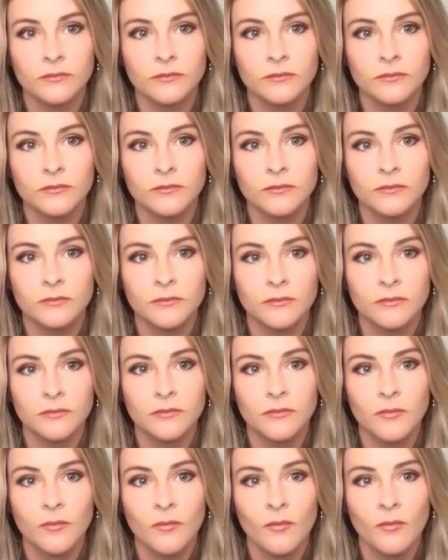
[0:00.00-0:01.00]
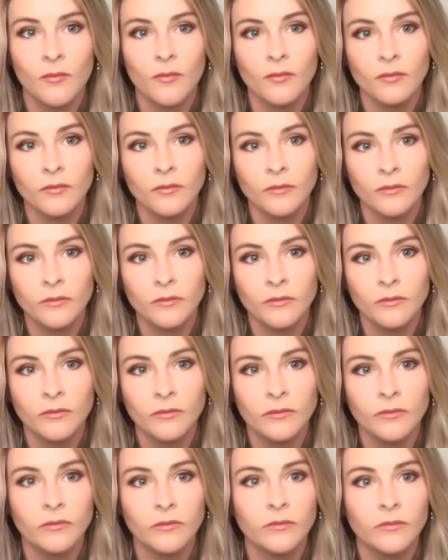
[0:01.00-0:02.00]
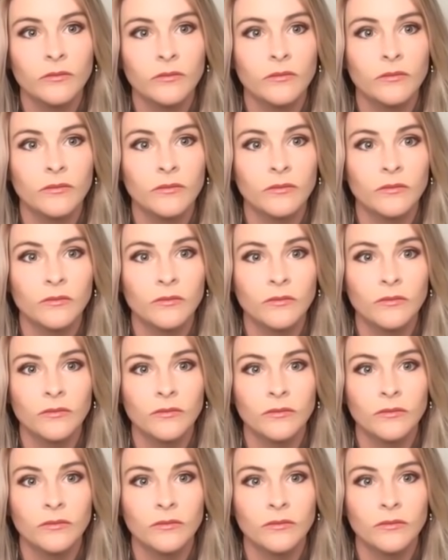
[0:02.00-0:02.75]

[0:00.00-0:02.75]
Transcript: (silent)